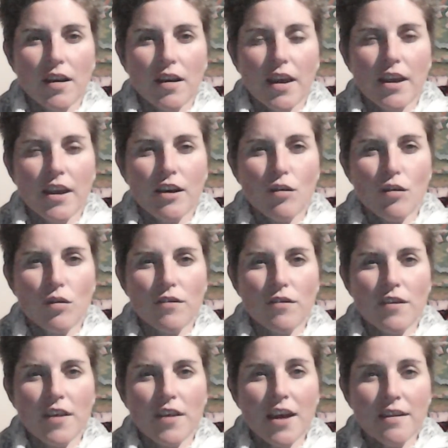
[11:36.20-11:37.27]
And in order for
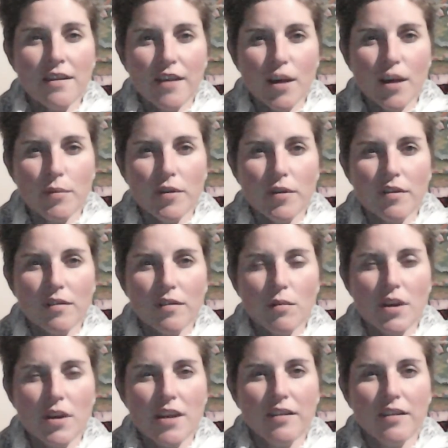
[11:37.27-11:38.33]
that to happen, we
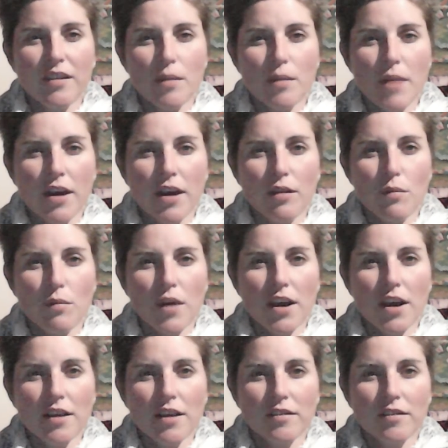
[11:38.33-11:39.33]
need to step out of the way.